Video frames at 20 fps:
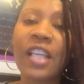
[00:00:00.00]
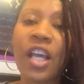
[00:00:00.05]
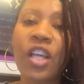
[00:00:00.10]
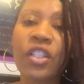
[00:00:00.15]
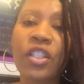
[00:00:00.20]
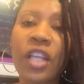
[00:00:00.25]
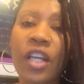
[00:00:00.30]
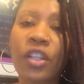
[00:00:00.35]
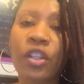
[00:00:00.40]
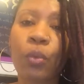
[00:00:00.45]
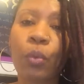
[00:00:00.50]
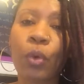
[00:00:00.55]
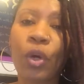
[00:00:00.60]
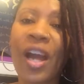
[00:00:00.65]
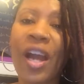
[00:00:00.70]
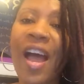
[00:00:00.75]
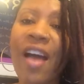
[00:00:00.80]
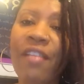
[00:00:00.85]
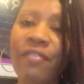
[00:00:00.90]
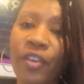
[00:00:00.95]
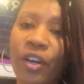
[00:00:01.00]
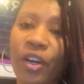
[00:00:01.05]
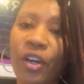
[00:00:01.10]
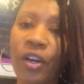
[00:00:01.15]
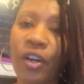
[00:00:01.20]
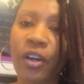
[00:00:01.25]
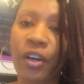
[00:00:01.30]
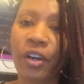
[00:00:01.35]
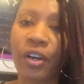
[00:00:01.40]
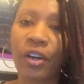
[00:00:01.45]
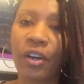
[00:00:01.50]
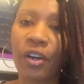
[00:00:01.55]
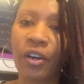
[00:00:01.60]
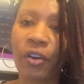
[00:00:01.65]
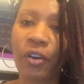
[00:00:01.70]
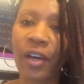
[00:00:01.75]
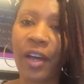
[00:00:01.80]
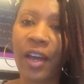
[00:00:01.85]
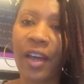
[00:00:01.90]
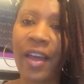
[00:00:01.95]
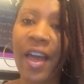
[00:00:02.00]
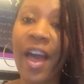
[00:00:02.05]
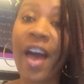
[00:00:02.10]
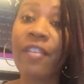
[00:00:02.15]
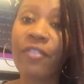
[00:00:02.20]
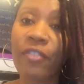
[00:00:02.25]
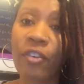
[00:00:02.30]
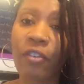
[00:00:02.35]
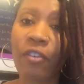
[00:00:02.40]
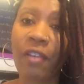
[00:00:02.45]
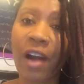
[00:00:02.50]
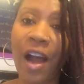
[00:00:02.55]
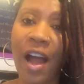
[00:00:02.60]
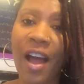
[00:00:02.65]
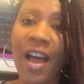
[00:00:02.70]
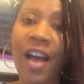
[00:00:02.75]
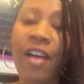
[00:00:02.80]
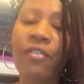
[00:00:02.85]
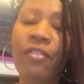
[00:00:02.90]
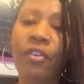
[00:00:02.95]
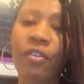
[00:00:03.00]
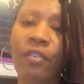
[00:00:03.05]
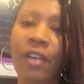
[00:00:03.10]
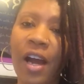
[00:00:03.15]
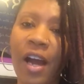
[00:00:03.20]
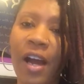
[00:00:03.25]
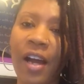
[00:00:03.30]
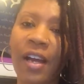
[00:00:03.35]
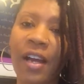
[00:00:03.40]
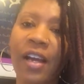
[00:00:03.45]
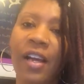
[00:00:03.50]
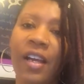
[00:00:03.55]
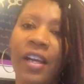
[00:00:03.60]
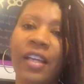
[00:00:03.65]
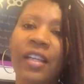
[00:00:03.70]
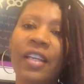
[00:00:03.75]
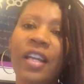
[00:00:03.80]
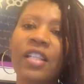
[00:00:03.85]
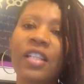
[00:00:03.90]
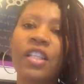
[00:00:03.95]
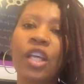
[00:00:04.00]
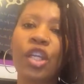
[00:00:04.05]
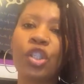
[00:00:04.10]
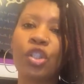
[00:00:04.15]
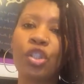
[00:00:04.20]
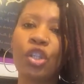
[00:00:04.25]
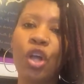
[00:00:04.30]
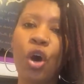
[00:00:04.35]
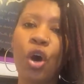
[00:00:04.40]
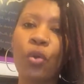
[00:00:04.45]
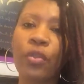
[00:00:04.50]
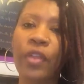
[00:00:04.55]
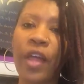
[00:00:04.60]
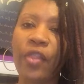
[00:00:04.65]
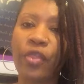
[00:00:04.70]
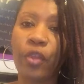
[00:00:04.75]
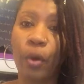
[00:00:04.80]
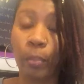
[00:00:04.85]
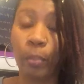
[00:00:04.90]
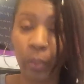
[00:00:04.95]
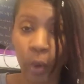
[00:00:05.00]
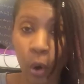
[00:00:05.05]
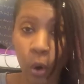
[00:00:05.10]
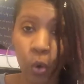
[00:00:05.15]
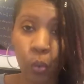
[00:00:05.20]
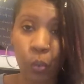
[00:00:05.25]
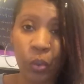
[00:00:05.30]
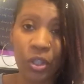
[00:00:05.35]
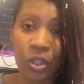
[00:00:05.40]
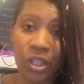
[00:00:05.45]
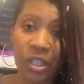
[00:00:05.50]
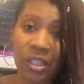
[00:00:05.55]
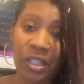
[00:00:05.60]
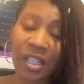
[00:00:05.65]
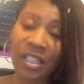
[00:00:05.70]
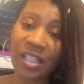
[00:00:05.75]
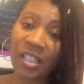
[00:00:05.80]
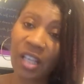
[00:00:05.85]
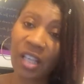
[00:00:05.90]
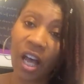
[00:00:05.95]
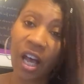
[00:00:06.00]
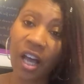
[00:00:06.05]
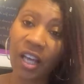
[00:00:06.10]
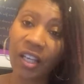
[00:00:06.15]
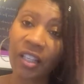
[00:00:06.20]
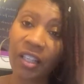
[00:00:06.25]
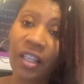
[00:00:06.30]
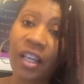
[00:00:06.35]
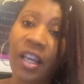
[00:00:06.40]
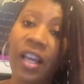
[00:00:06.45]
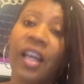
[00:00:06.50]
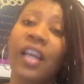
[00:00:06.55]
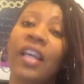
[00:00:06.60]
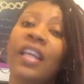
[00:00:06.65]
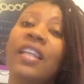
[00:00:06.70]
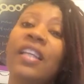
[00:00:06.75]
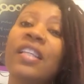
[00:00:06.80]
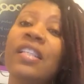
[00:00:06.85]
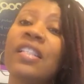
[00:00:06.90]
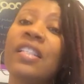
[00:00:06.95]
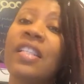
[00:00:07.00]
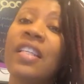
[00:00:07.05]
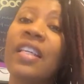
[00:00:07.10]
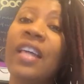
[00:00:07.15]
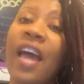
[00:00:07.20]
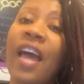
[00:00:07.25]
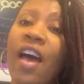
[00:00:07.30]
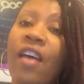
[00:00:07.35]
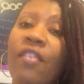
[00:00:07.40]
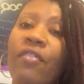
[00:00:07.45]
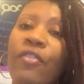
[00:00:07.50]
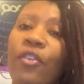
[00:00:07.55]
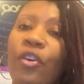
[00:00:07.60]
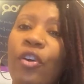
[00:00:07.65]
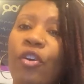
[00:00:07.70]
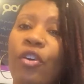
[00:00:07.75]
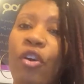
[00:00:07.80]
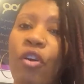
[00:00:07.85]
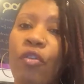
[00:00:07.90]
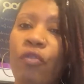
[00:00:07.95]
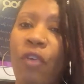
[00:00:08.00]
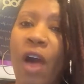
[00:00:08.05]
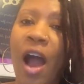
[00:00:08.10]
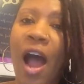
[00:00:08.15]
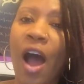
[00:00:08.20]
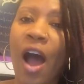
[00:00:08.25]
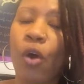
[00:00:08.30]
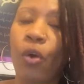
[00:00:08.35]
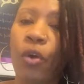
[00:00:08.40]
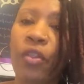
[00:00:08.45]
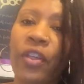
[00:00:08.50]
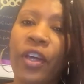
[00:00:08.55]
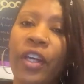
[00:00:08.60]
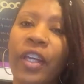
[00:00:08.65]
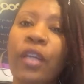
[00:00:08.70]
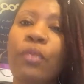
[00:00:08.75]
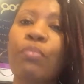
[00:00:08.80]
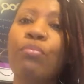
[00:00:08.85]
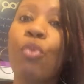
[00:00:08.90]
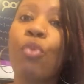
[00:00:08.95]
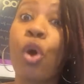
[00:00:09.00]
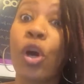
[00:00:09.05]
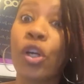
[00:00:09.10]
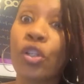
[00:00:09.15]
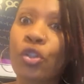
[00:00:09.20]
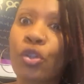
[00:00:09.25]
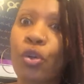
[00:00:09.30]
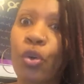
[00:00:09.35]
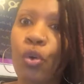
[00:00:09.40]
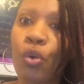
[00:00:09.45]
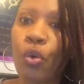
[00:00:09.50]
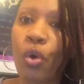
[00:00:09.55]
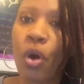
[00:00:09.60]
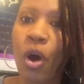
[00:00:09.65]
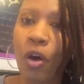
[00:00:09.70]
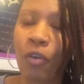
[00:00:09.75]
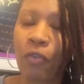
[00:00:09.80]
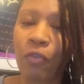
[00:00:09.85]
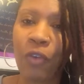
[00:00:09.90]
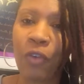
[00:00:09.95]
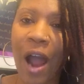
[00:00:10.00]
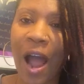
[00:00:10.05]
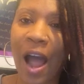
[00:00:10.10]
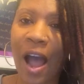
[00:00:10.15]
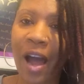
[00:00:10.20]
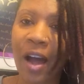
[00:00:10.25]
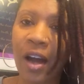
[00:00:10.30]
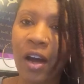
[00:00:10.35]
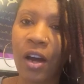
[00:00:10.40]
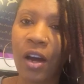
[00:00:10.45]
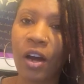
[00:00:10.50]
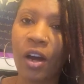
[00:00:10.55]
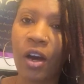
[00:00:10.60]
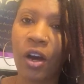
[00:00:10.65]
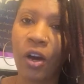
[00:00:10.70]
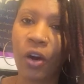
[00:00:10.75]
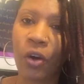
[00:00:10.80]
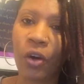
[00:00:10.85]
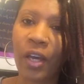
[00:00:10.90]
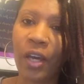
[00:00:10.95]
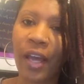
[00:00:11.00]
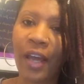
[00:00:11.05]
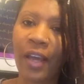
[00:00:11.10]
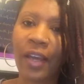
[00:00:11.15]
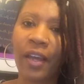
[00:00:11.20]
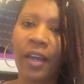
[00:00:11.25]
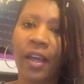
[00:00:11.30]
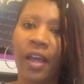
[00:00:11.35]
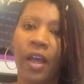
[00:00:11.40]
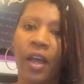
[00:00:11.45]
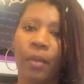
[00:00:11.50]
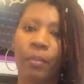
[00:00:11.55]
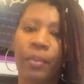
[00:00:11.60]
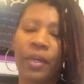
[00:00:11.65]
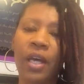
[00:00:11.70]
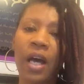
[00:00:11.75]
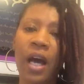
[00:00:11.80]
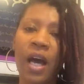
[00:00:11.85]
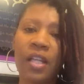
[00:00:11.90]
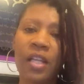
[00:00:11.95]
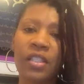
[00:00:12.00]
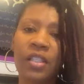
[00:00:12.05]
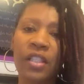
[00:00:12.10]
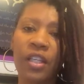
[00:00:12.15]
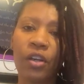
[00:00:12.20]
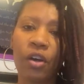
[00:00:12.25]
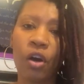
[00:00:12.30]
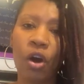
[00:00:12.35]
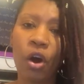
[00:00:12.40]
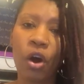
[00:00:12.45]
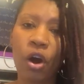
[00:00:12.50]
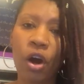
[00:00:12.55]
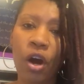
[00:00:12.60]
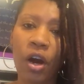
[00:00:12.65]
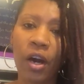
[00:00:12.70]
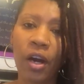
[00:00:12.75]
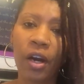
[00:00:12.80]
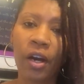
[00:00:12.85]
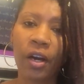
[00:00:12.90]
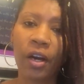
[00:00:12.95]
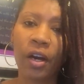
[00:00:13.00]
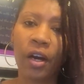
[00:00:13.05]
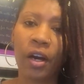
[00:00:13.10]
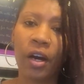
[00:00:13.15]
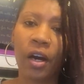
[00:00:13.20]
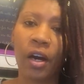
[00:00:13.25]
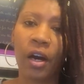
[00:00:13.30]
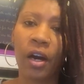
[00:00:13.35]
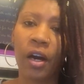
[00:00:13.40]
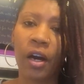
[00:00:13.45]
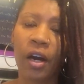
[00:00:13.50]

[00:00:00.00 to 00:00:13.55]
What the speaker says: It sounds like the word ever, okay, evara. It lets us know that the boat, which is the sun, is the ever Ra, or the immortal Ra, okay? Because there are,